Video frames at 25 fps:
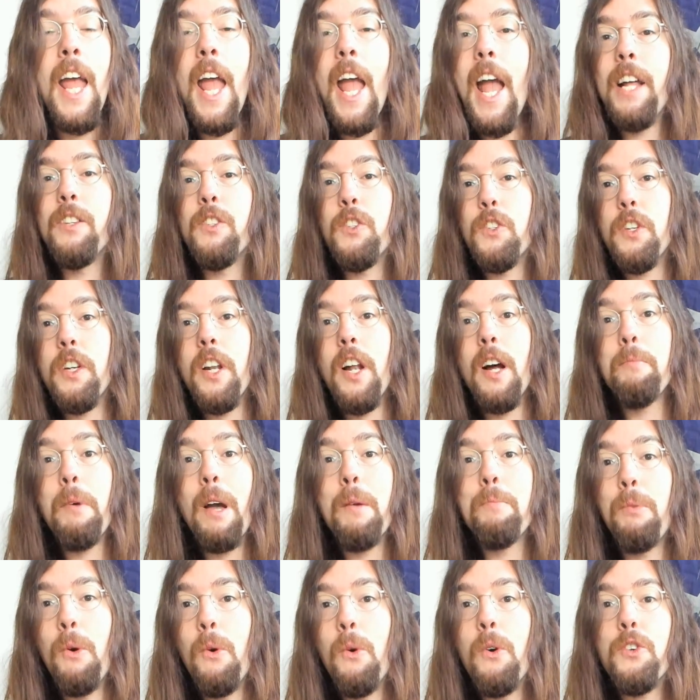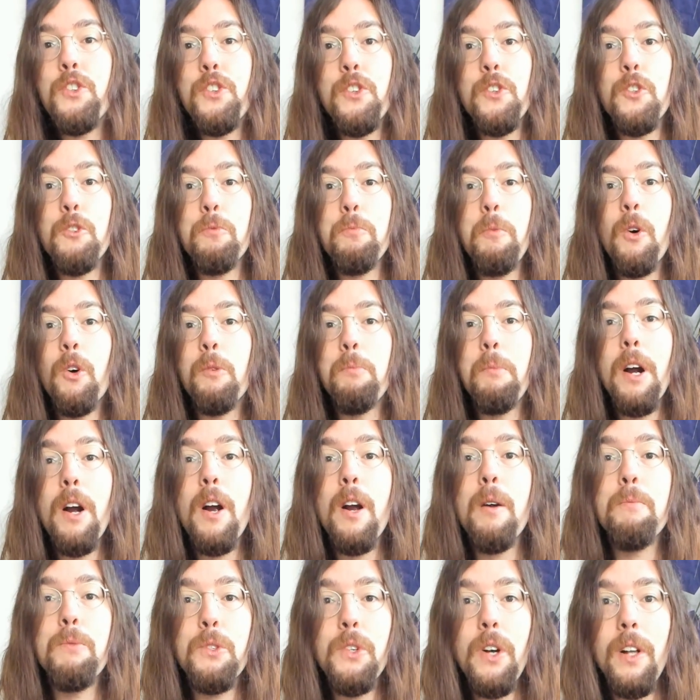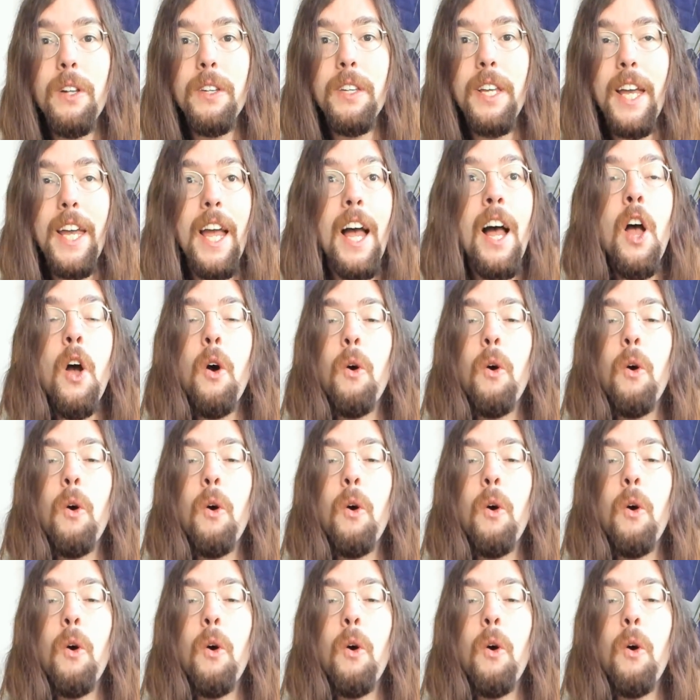and sit on my porch and smoke Marbs all day.